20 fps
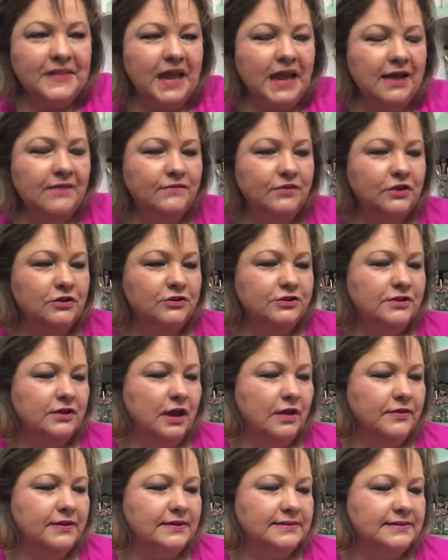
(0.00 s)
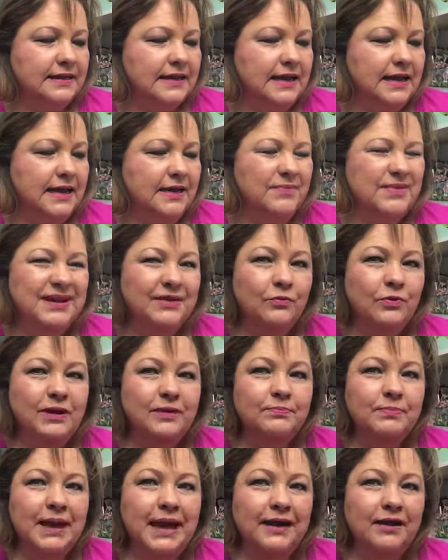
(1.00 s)
I've used all this up. It
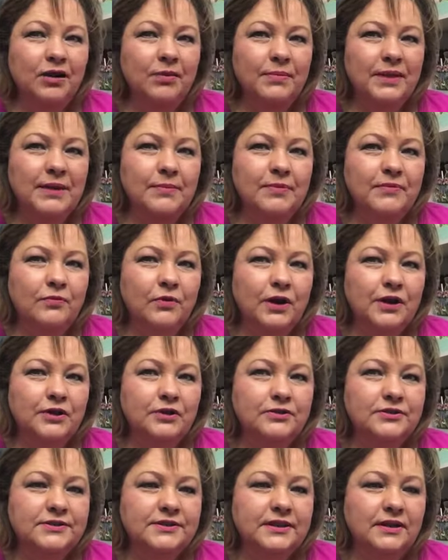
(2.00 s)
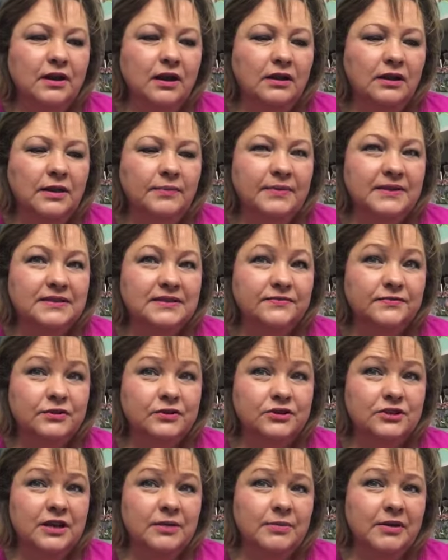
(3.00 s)
went bad on me before I used it all up. That's the
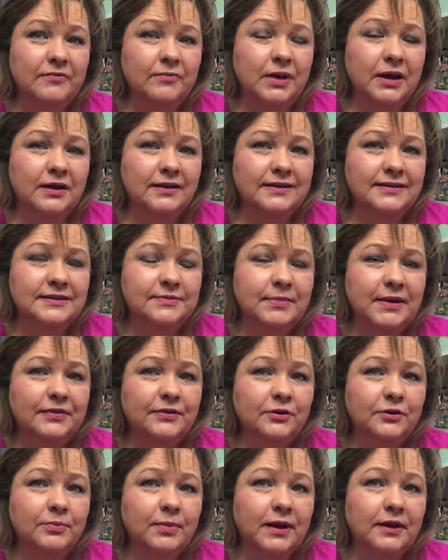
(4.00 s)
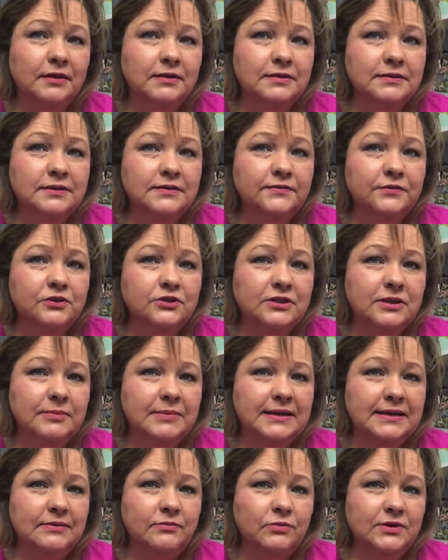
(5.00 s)
first time I bought, this is my third bottle. It's the first time
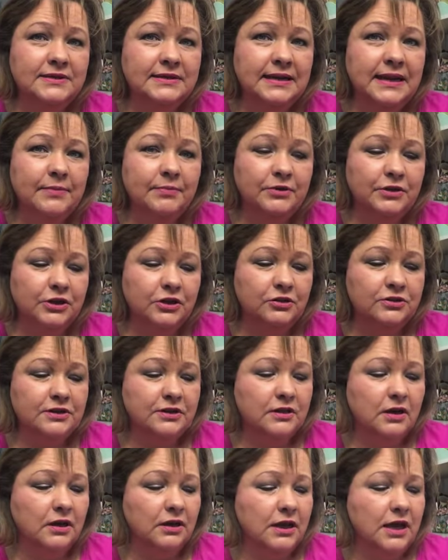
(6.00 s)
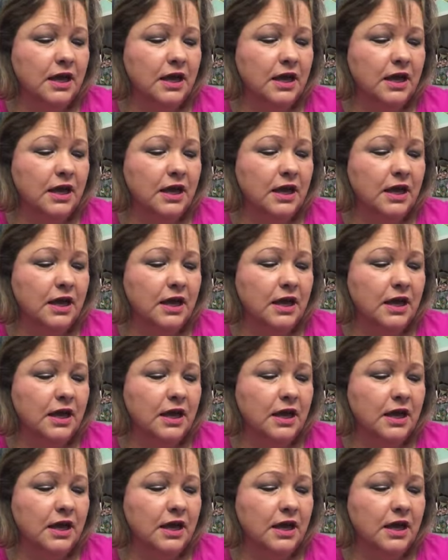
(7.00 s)
I wasn't able to use it all